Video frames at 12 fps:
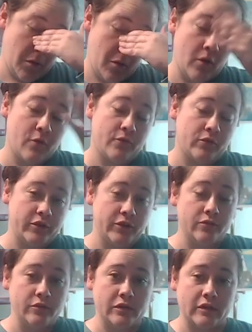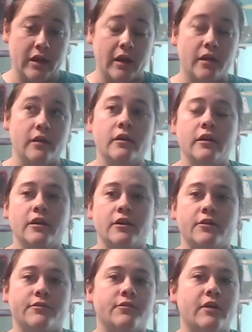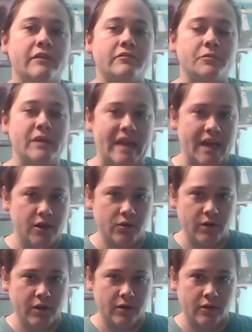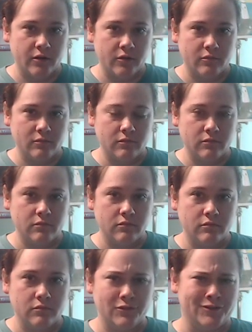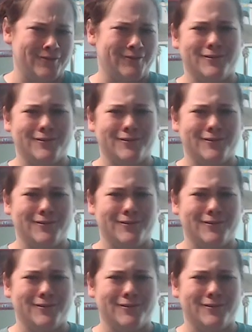hopefully use that if you have a piano at home because